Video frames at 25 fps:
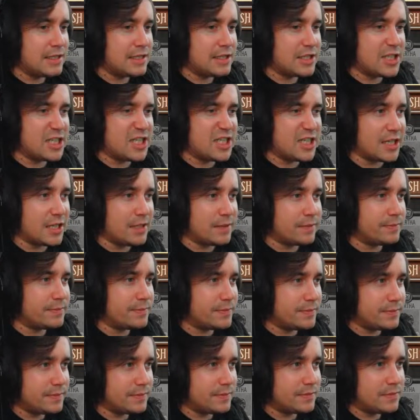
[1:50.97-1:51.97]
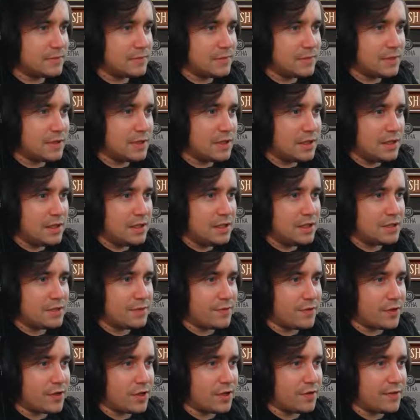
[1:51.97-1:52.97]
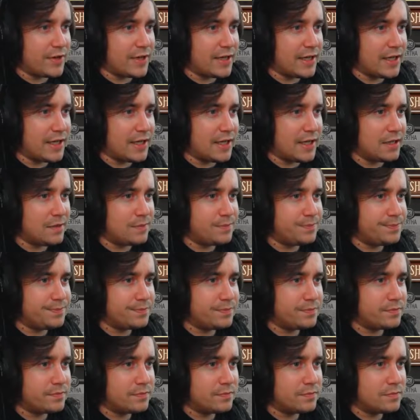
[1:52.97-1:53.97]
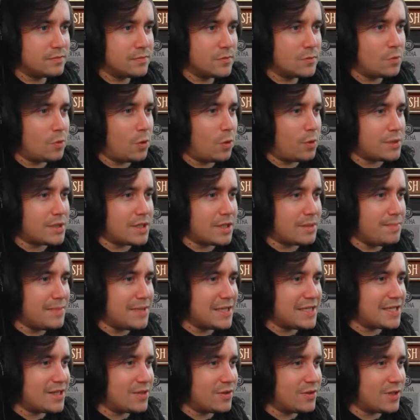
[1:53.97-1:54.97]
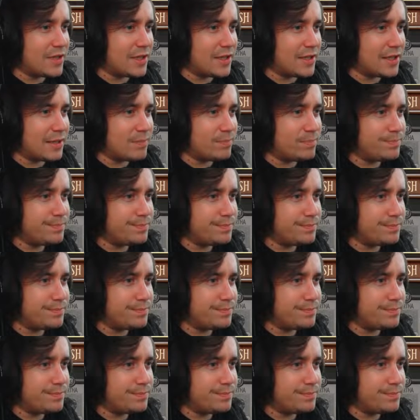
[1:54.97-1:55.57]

Shit. Let's have a look over here. What was I missing on her then?